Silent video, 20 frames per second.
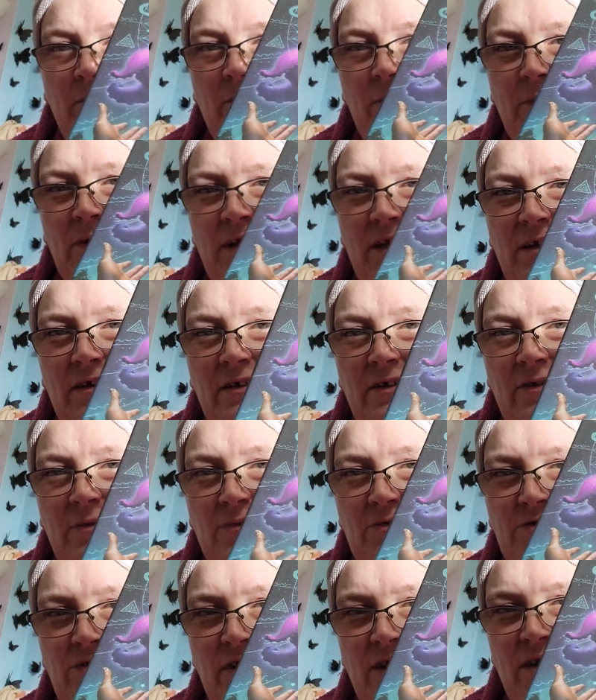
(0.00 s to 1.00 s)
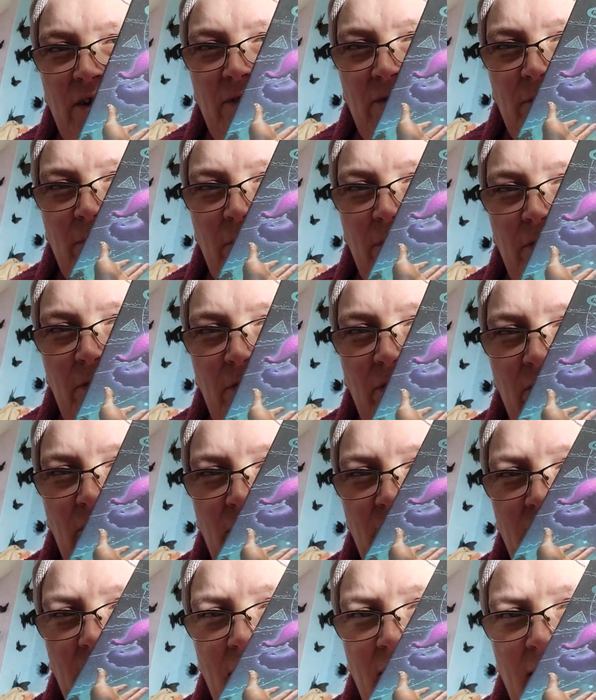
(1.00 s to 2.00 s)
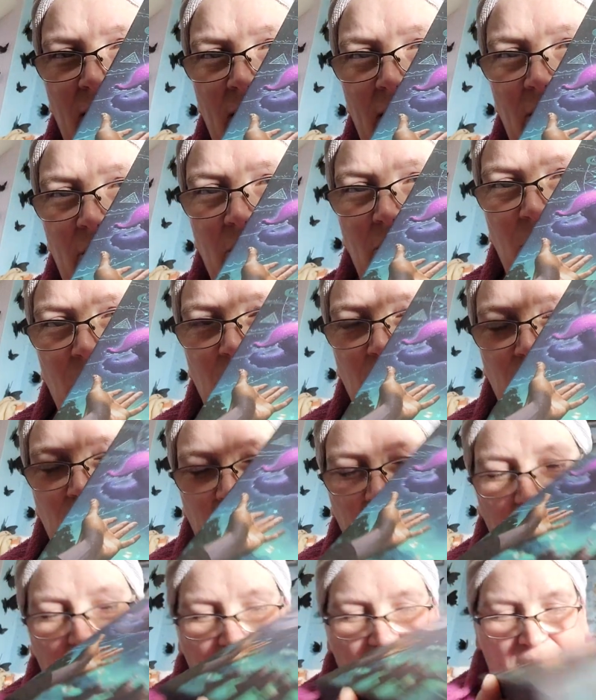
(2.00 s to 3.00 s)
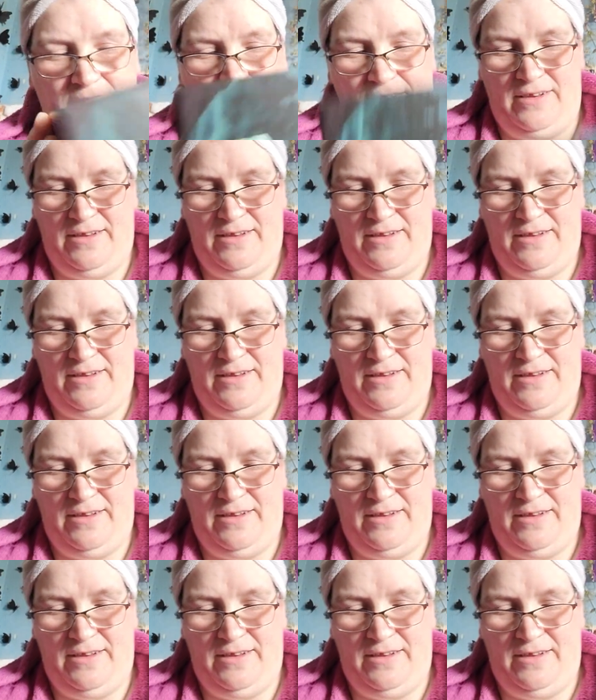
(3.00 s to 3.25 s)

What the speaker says: We get a nice and shiny on the box, and then the devotees.